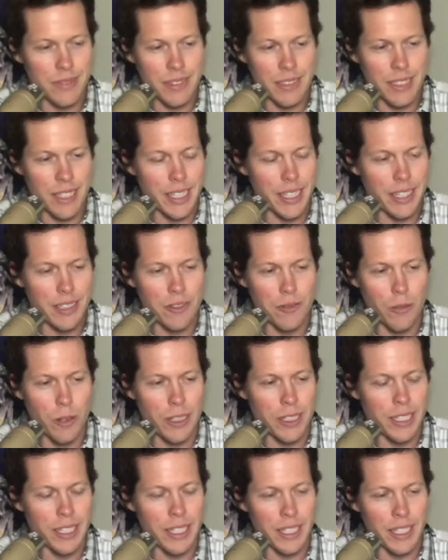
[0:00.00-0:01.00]
Kid
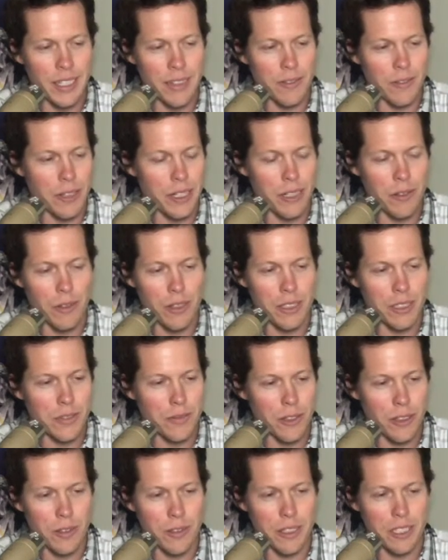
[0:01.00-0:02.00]
wanting to get what he wants
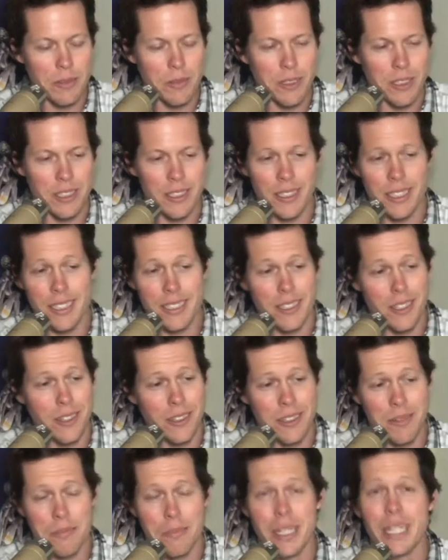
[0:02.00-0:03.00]
for Christmas, and then he's
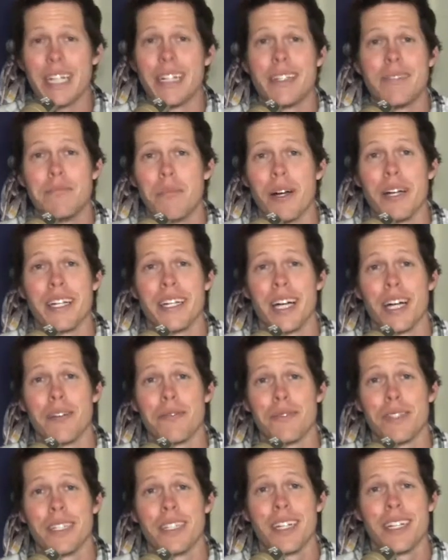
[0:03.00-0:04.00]
on a big bunny
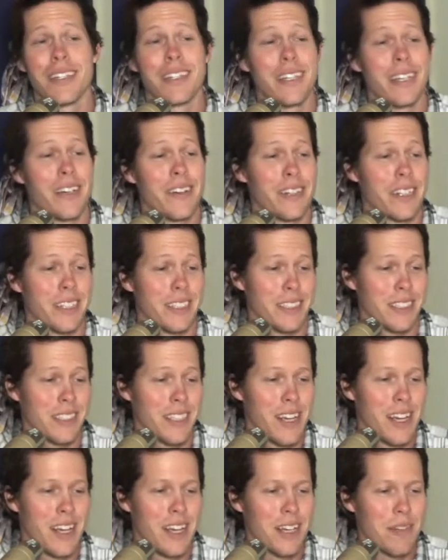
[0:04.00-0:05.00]
outfit. Hilarious.
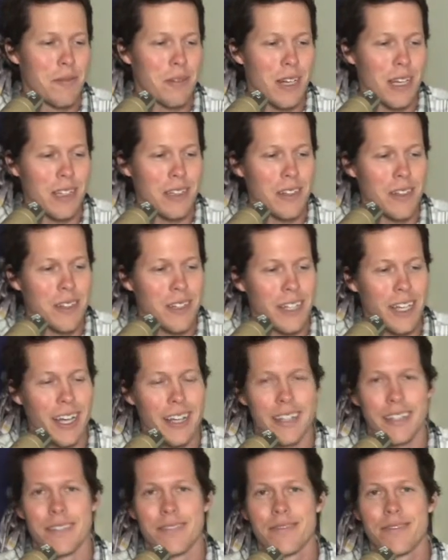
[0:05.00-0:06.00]
But I look at
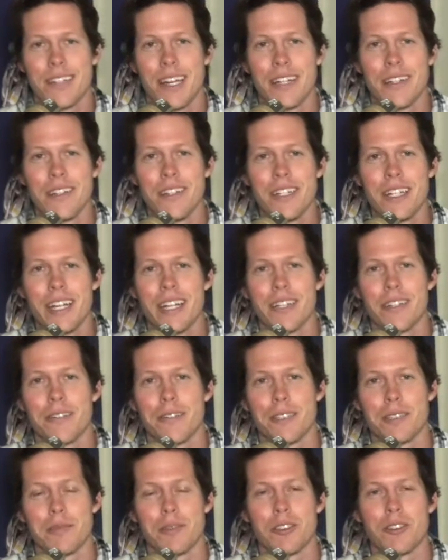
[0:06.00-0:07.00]
it. I look at A
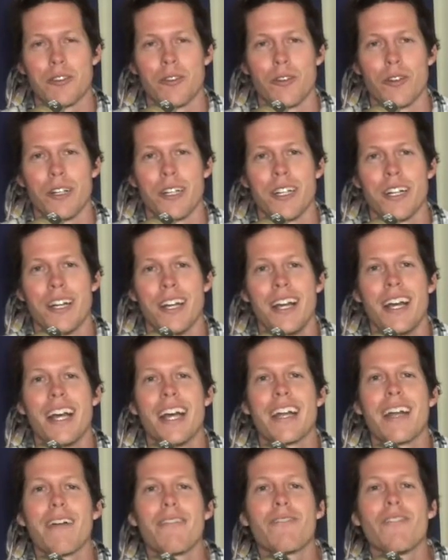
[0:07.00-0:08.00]
Christmas Story,
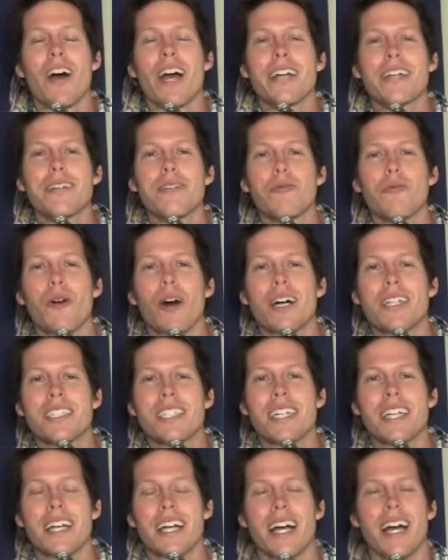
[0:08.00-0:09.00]
and I find it
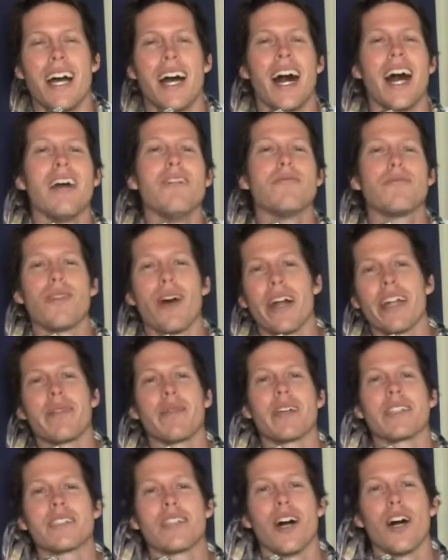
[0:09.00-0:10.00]
wanting. I'm finding
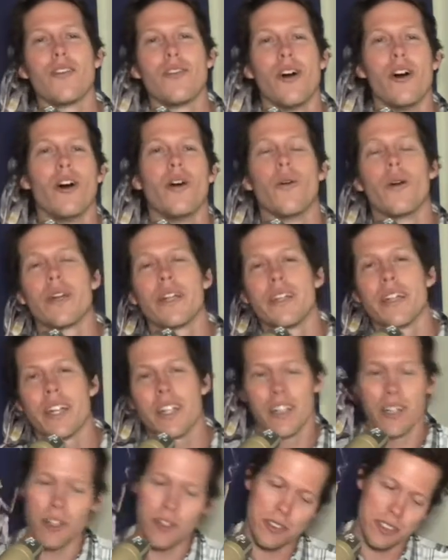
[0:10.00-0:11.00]
myself wanting to
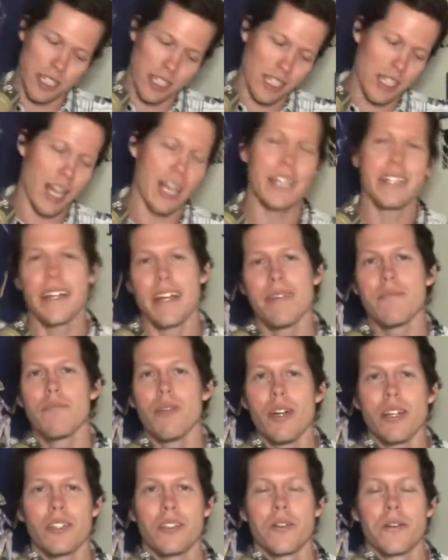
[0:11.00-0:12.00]
close the goddamn
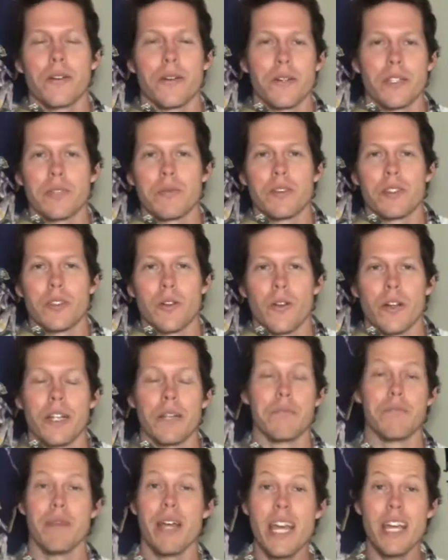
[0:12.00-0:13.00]
book to A Christmas Story.
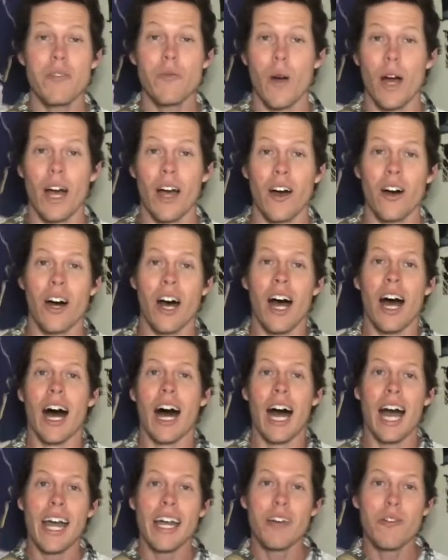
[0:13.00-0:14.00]
Meanwhile,
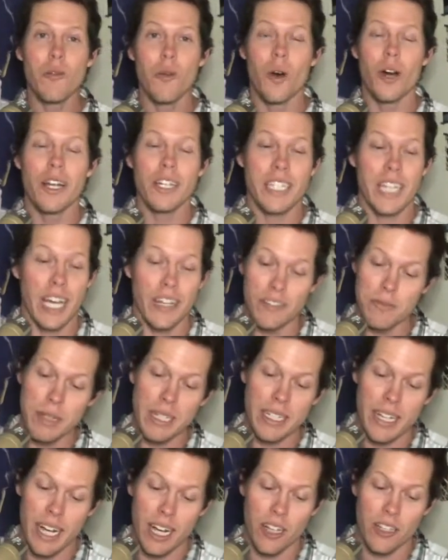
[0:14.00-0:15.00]
I want Kevin
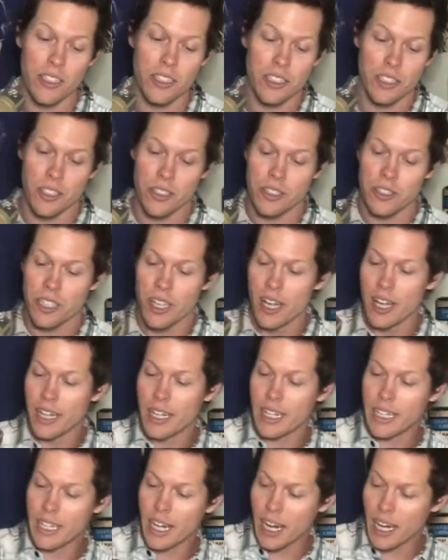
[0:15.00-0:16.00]
McAllister's
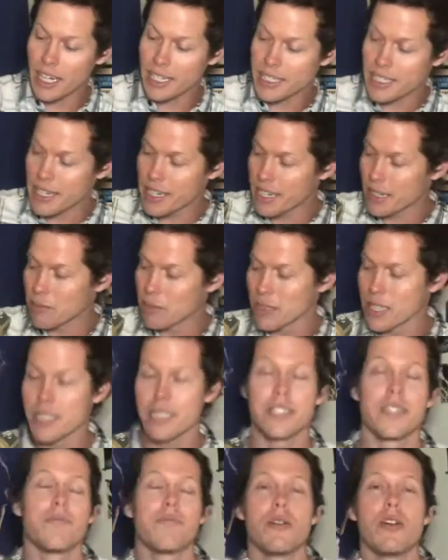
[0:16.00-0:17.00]
goddamn
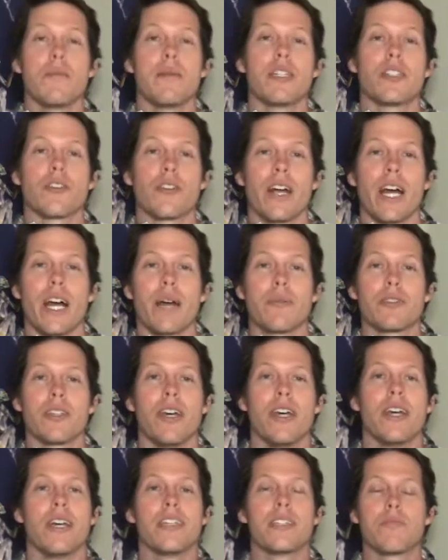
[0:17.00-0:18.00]
list of booby traps,
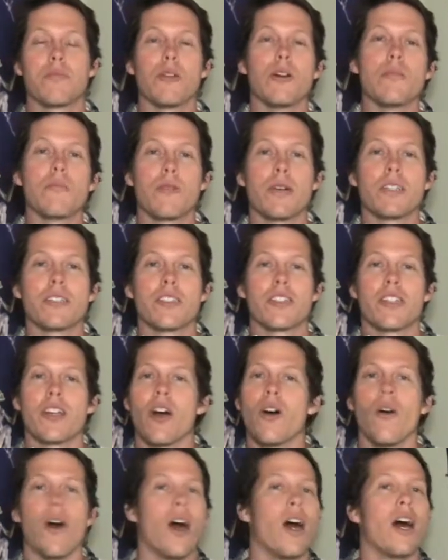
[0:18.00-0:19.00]
his blueprints to
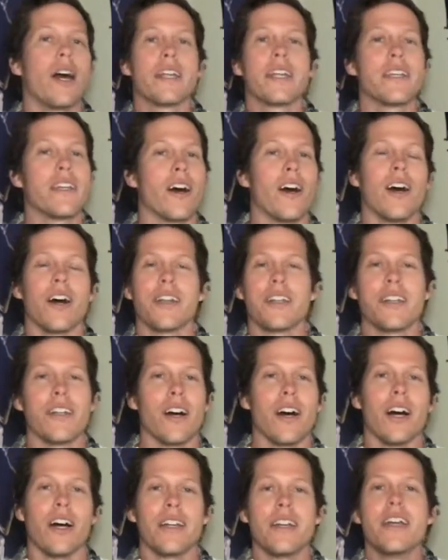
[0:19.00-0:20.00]
go on and on and
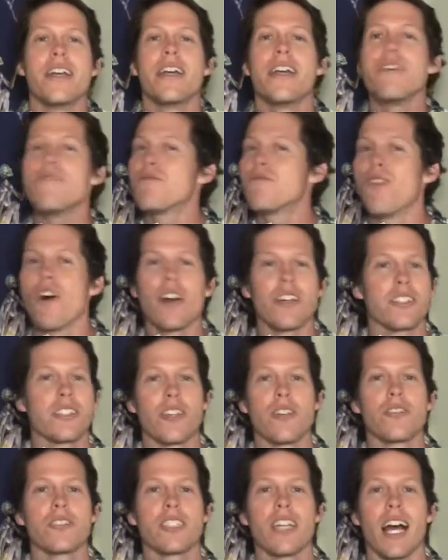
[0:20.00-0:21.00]
on. He
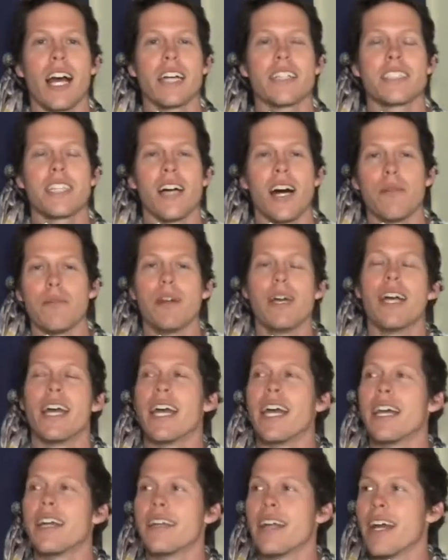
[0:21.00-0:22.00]
those guys up.
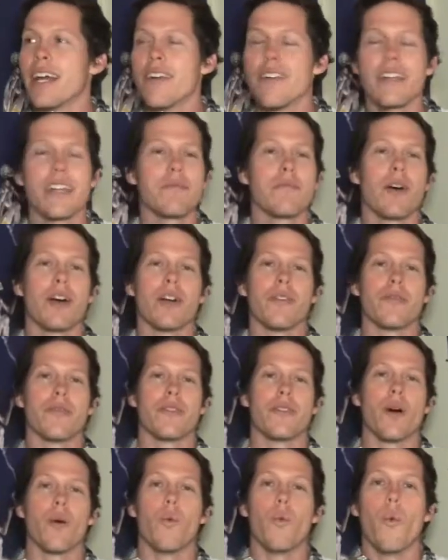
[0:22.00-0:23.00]
And Harry and Marv,
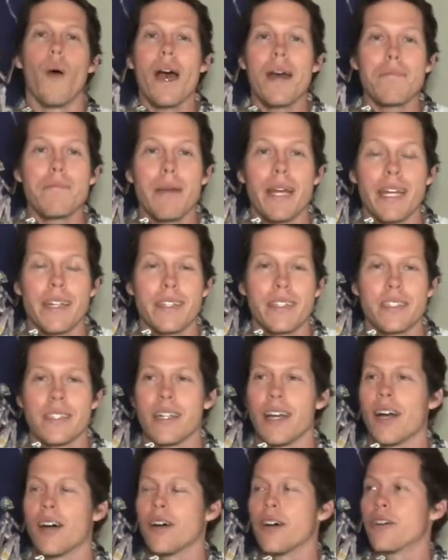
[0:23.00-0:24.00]
the wet bandits
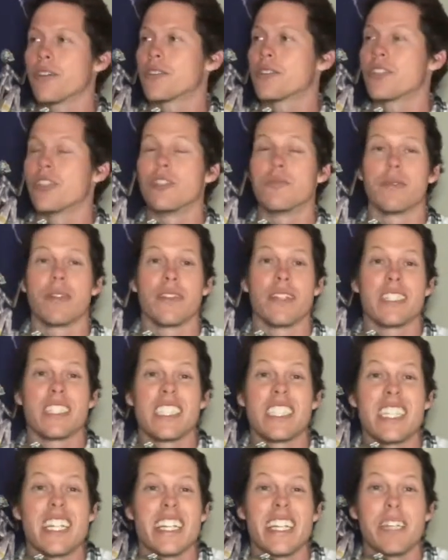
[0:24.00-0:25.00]
now, the
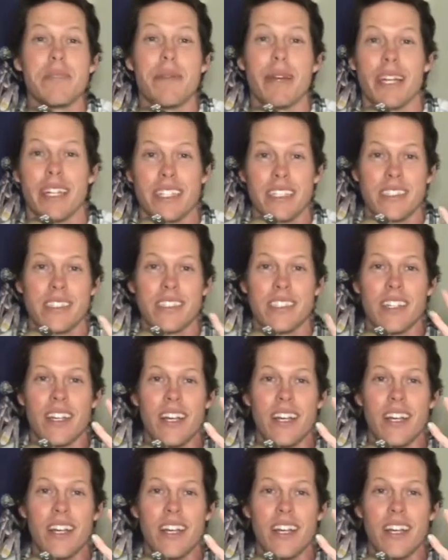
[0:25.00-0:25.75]
sticky bandits.